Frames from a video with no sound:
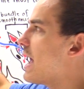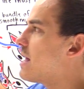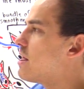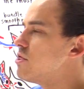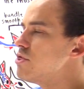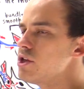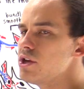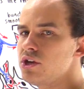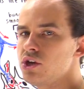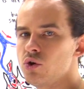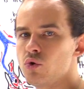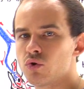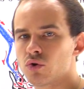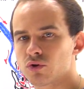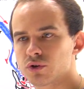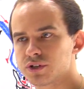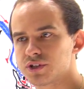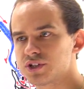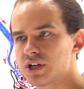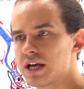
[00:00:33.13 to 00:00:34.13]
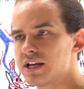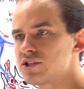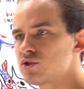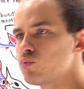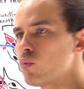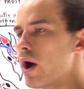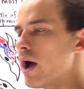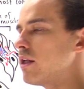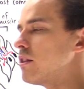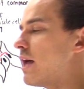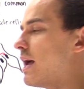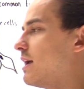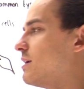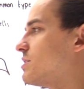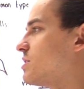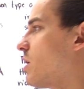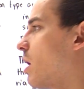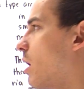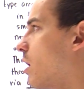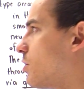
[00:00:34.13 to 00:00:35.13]
and the uterus as well
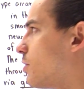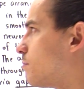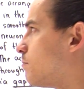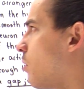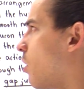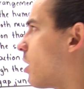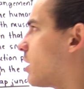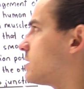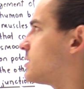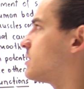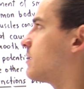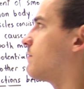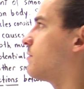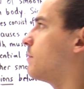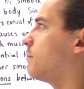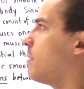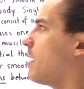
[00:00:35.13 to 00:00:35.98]
as other parts of the